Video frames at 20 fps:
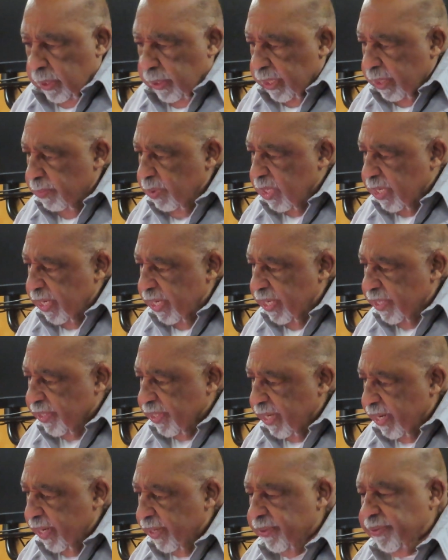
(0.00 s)

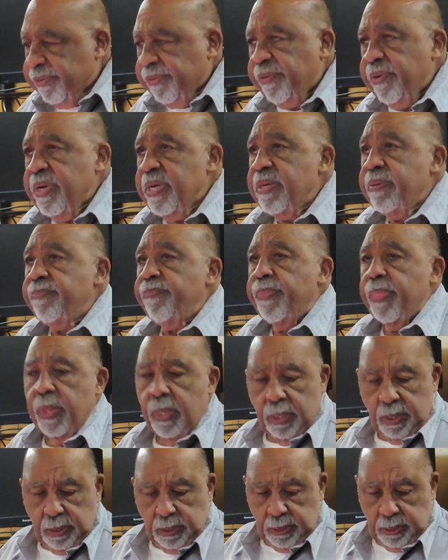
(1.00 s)
Nebuchadnezzar had a dream.
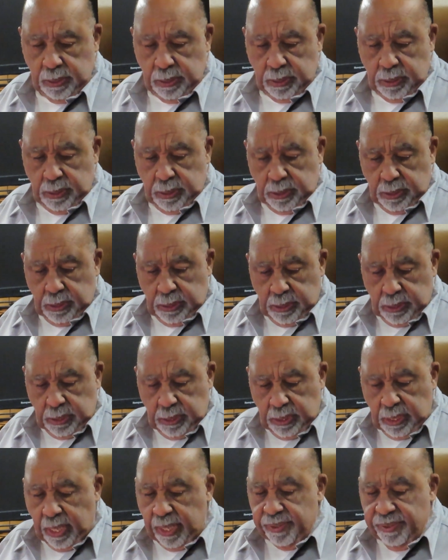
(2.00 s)

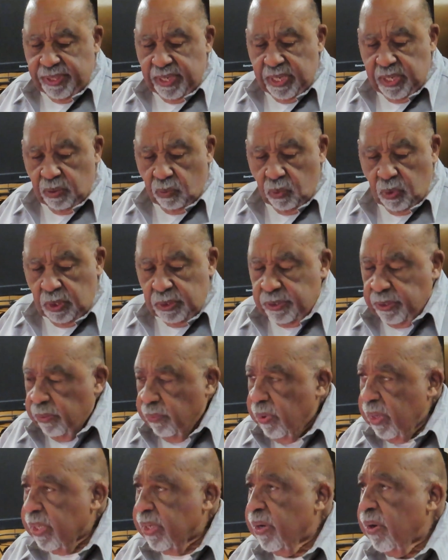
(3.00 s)
I think it was a
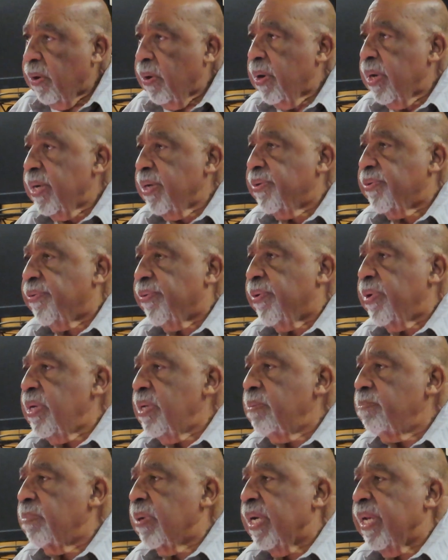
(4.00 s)
recurring
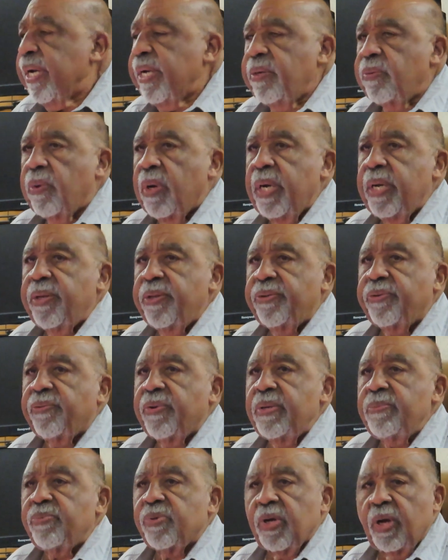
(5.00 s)
dream, but anyway, the
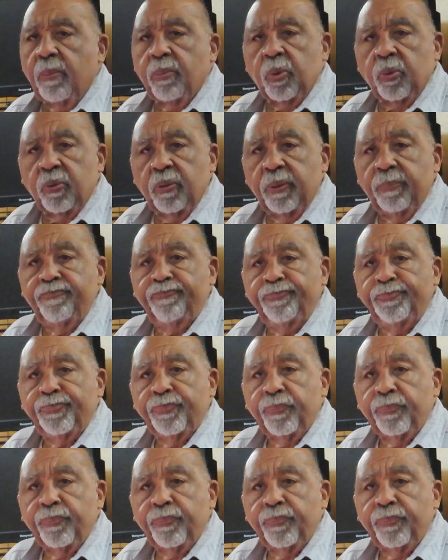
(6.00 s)
dream troubled him.